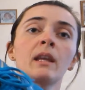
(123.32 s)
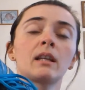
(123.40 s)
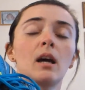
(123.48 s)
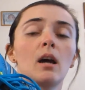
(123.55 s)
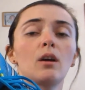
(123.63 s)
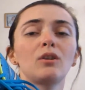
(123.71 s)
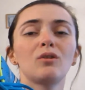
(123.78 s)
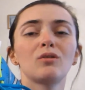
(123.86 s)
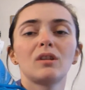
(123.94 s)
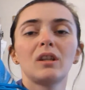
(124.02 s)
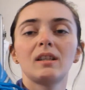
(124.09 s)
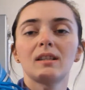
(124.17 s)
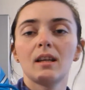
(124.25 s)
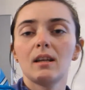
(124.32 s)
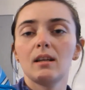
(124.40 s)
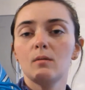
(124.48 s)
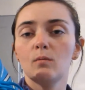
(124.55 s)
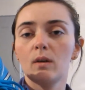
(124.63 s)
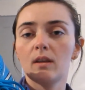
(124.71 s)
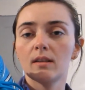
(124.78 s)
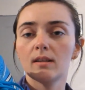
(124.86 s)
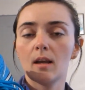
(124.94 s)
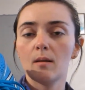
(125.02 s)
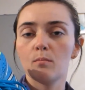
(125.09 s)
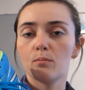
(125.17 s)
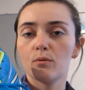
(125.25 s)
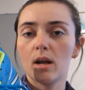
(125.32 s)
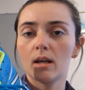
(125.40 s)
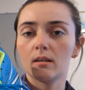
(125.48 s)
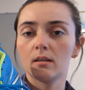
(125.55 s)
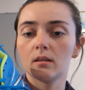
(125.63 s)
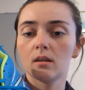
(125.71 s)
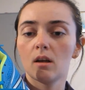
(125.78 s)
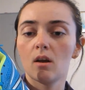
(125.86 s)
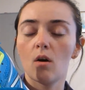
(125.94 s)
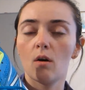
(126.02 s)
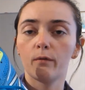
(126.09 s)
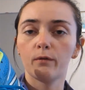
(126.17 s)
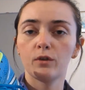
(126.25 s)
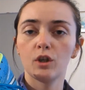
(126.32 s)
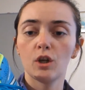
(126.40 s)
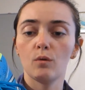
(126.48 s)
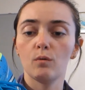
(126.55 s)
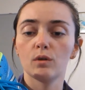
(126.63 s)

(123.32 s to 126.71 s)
Now I usually stay with the same brand of shoe,